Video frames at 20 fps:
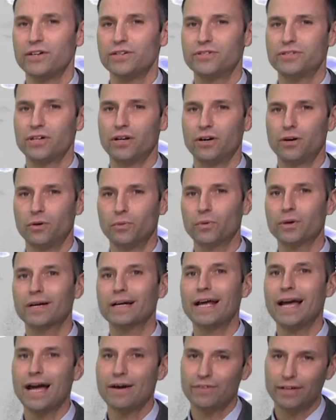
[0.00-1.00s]
So we're
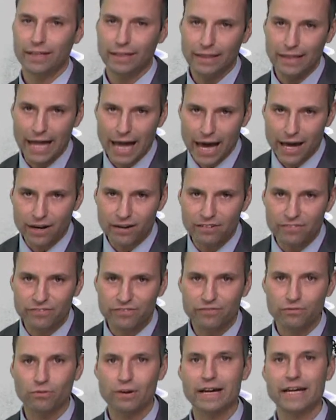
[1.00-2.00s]
going to have a lot of
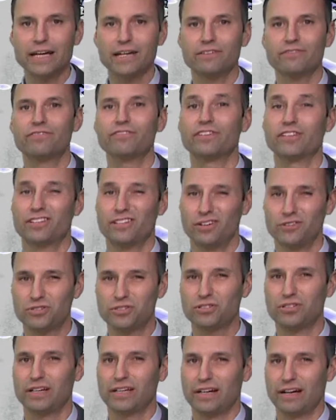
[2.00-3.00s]
rain for the
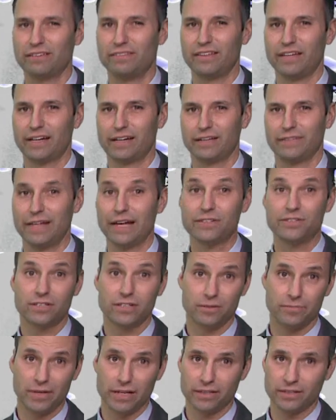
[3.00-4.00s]
coastline, I think, and that's
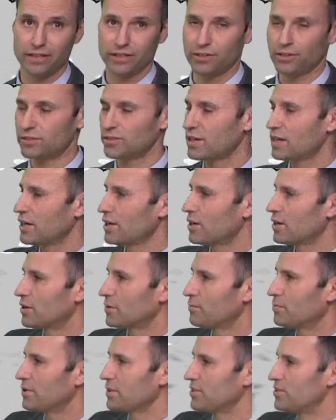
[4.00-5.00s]
going to make things
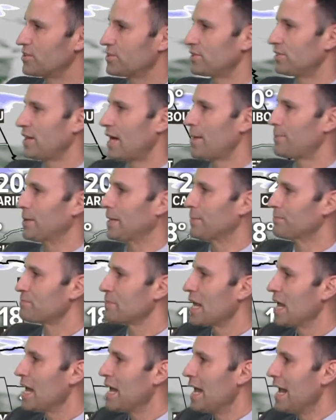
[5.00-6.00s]
pretty sloppy.
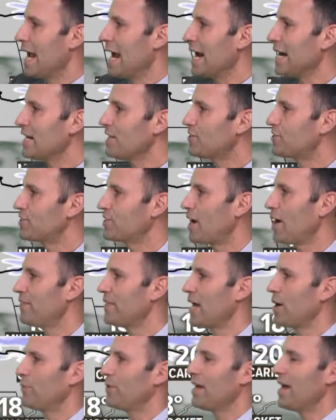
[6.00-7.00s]
Any sun that we